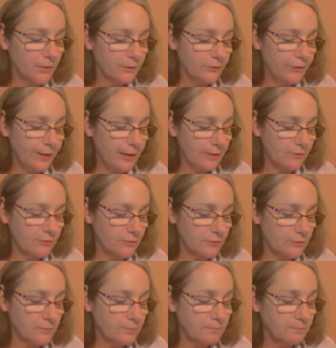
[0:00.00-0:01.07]

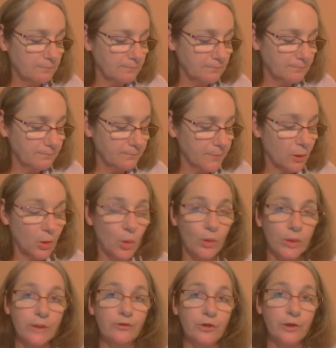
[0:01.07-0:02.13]
tests,
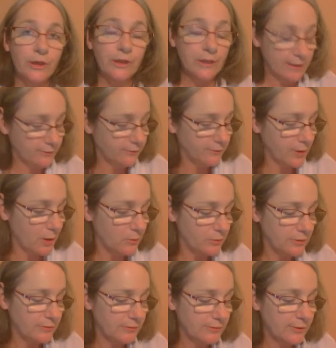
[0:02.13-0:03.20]
according to UNESCO,
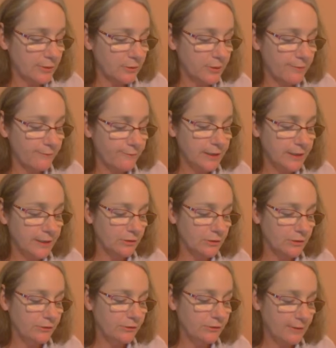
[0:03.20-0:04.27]
this is their
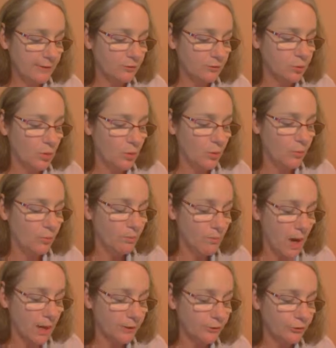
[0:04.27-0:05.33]
definition, tests will
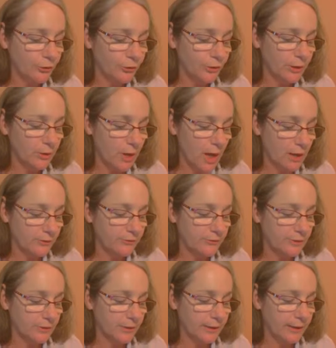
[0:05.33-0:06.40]
monitor you
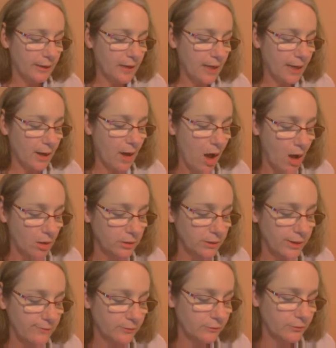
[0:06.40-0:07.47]
constantly at all
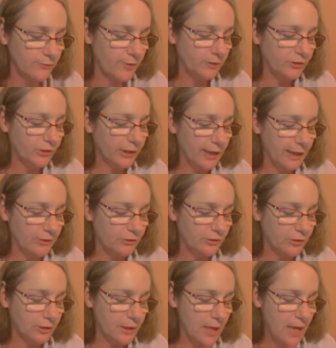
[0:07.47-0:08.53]
levels of
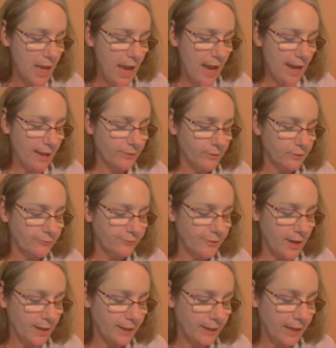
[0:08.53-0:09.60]
education, and they're
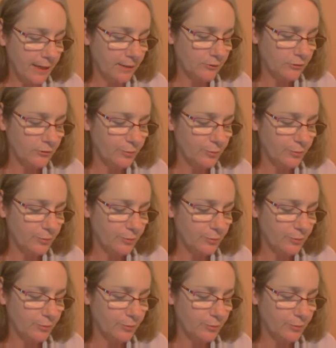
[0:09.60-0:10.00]
financed